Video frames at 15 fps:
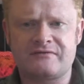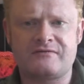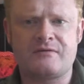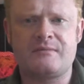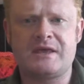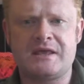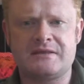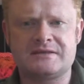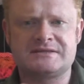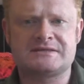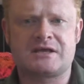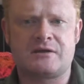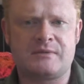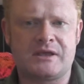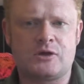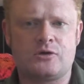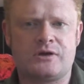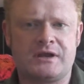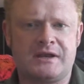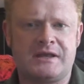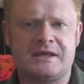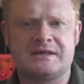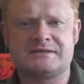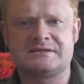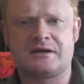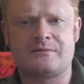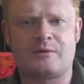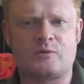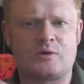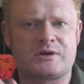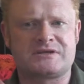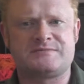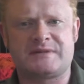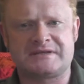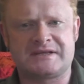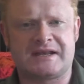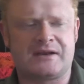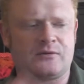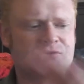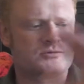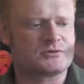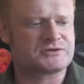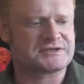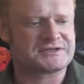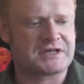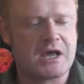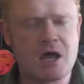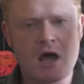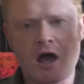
for me, this is going to be good in a year's time. I'm not expecting anyone to watch this.